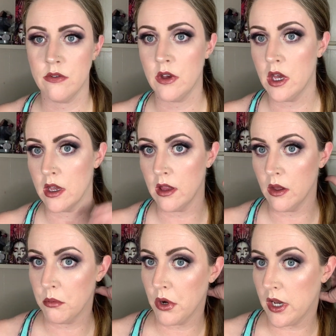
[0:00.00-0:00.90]
Fuck, I
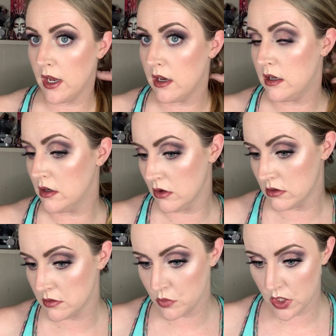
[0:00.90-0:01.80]
look pretty. I need to go
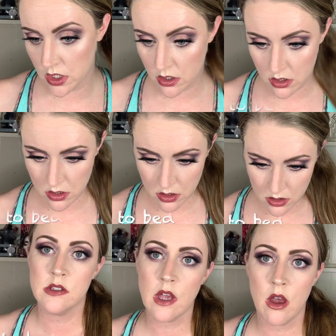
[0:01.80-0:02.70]
somewhere.
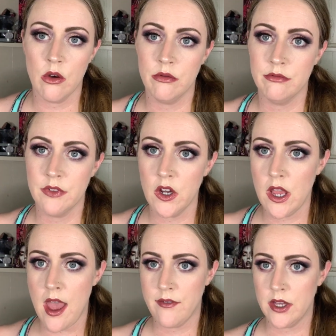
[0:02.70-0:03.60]
So, there
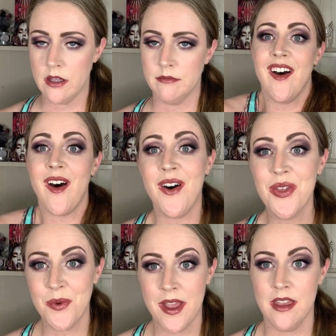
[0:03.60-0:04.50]
you have it. All
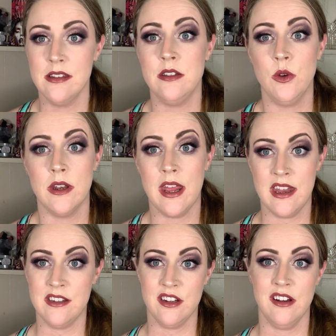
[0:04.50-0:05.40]
the ways you can
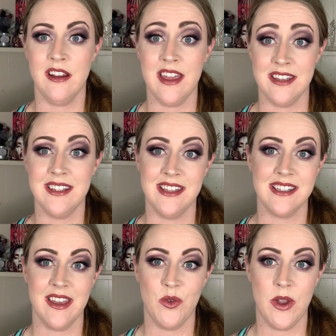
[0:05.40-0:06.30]
enter into
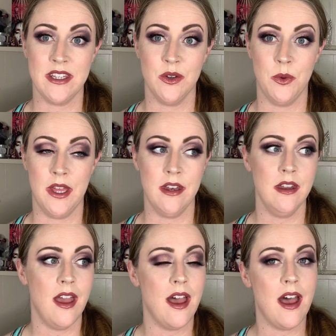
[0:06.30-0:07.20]
this giveaway to
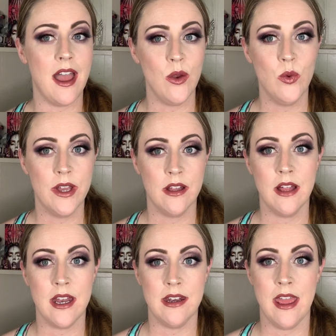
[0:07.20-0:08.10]
win. I will
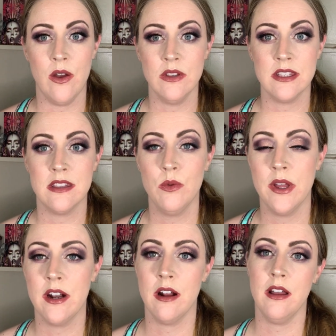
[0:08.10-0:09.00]
announce the
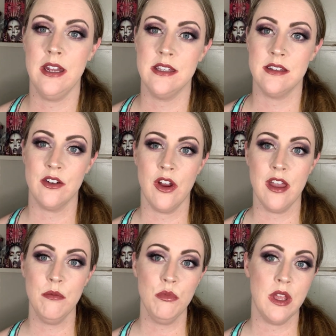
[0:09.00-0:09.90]
winner on
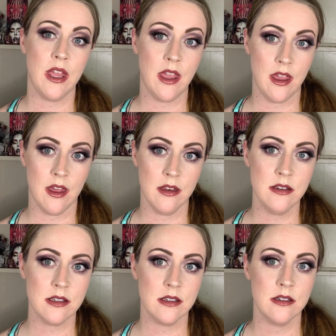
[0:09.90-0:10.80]
Instagram.
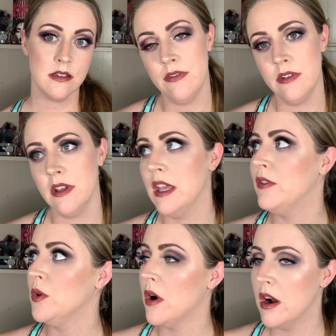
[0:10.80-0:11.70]
And
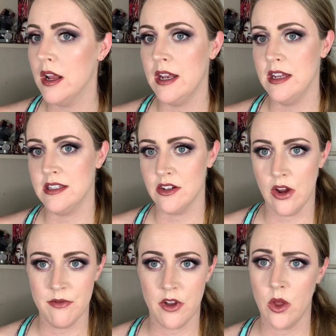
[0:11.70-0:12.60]
if you aren't an
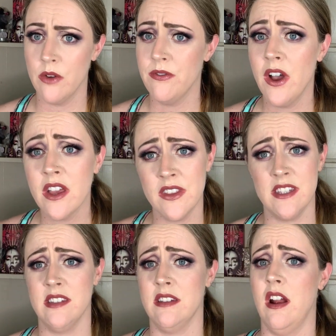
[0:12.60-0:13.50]
Instagram follower, fuck,
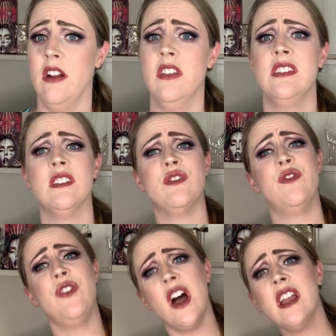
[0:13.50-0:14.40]
this is hard. This is
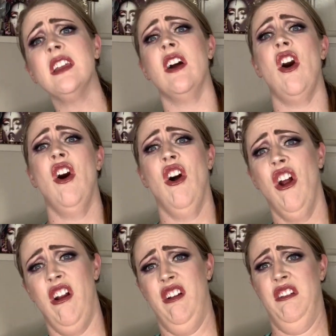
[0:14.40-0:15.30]
fucking
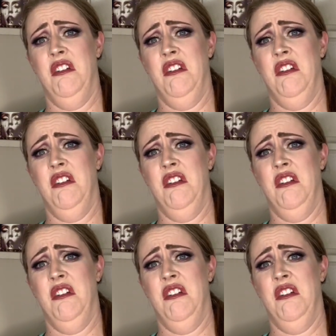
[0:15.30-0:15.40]
hard.